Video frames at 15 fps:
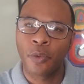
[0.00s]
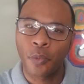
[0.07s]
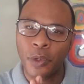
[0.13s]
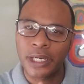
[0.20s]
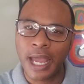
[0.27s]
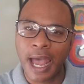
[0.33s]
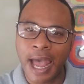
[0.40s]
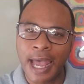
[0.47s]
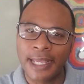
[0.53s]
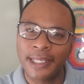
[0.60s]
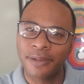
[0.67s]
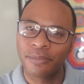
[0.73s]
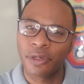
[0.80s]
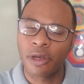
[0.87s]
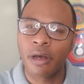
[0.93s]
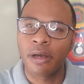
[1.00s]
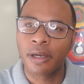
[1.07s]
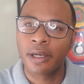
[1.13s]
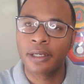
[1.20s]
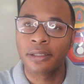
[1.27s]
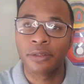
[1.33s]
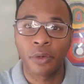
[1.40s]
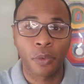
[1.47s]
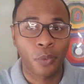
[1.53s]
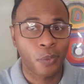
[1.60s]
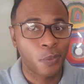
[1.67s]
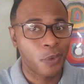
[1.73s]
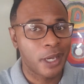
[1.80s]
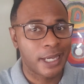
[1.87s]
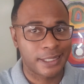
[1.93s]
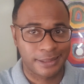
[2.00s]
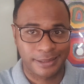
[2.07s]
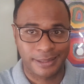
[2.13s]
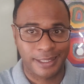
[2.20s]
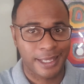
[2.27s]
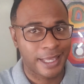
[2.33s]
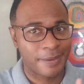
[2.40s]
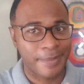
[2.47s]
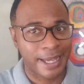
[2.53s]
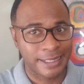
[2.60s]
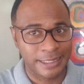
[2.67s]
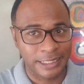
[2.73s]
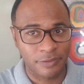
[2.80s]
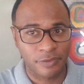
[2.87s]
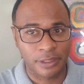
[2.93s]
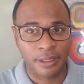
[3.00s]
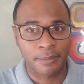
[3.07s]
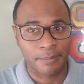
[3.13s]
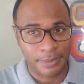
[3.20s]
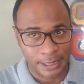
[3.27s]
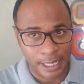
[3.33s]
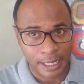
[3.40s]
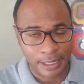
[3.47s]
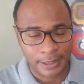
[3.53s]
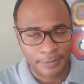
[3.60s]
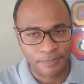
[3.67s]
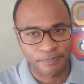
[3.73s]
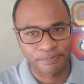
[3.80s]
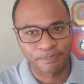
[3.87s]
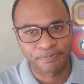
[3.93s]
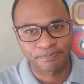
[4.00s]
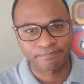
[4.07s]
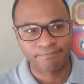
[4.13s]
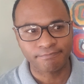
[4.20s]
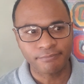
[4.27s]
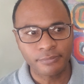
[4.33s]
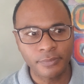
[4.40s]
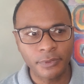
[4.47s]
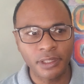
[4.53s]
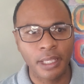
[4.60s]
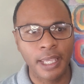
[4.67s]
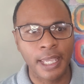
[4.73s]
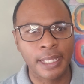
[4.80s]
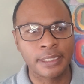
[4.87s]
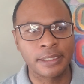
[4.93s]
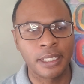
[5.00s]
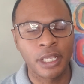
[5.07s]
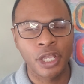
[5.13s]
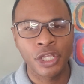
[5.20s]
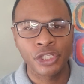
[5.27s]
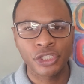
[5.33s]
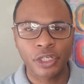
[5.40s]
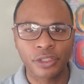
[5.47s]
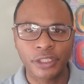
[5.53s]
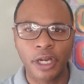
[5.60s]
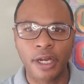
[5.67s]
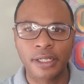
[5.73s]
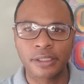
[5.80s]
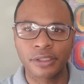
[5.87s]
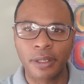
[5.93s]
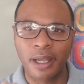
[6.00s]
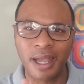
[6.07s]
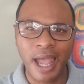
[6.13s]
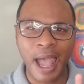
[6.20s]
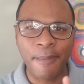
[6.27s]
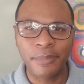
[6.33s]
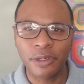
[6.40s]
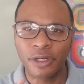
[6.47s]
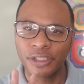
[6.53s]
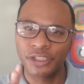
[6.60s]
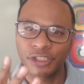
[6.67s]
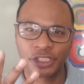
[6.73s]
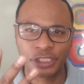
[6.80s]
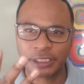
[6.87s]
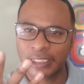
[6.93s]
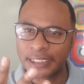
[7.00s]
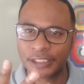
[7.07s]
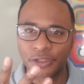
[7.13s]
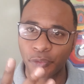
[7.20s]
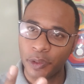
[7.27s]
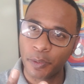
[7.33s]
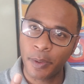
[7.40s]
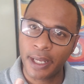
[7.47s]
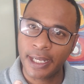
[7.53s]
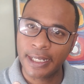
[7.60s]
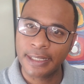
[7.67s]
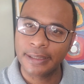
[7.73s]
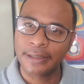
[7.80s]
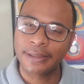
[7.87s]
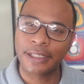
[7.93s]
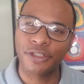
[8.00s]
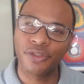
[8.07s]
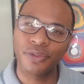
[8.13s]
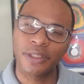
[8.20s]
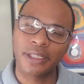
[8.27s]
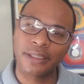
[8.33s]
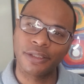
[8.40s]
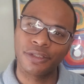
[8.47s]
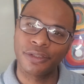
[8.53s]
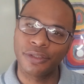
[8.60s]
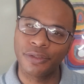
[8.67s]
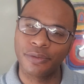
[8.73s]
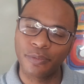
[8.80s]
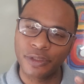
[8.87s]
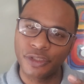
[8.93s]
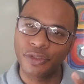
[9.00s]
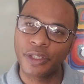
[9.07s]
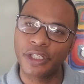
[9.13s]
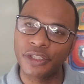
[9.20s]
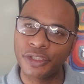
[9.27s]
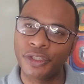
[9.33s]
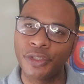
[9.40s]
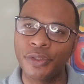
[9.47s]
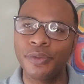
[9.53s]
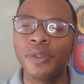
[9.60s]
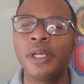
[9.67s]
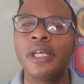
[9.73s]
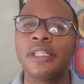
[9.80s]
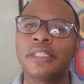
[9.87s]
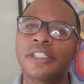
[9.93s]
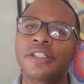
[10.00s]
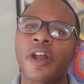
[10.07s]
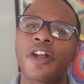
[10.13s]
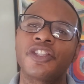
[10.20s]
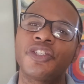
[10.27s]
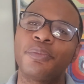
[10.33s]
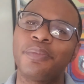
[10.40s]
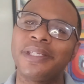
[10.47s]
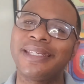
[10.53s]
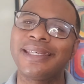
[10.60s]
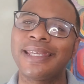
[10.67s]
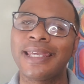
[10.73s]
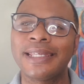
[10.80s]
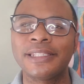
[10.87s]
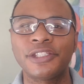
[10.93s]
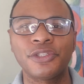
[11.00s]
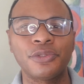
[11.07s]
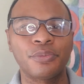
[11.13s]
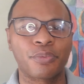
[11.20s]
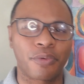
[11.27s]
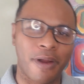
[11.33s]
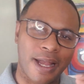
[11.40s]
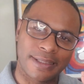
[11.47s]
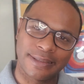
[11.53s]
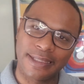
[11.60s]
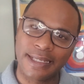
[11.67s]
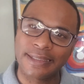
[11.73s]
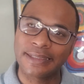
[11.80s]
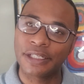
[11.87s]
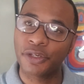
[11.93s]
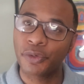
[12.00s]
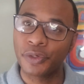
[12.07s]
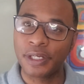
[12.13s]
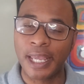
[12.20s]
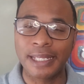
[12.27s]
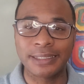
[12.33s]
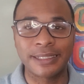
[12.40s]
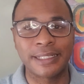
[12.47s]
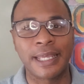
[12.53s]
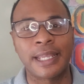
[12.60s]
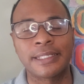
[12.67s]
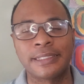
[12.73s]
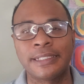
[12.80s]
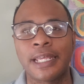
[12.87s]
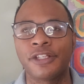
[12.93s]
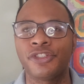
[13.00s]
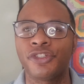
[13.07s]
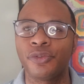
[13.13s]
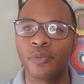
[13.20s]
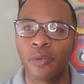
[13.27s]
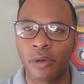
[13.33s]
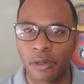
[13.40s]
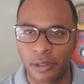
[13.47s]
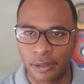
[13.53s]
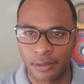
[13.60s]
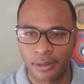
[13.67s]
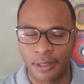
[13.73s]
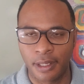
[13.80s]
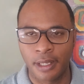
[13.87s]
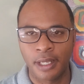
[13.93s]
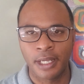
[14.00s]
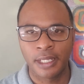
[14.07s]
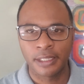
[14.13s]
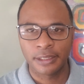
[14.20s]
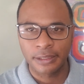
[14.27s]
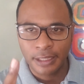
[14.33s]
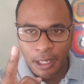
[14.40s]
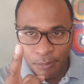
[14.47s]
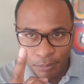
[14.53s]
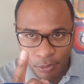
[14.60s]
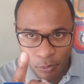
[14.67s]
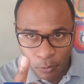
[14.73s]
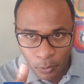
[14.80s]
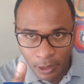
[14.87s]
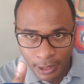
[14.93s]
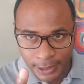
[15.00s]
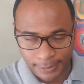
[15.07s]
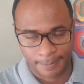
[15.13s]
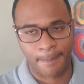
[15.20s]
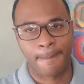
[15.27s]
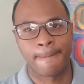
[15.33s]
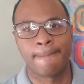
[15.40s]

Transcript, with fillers: when I am gone, what am I leaving behind? And so I'm going to just list three ways that you can do to start to begin to process and create the legacy that you want. Number one,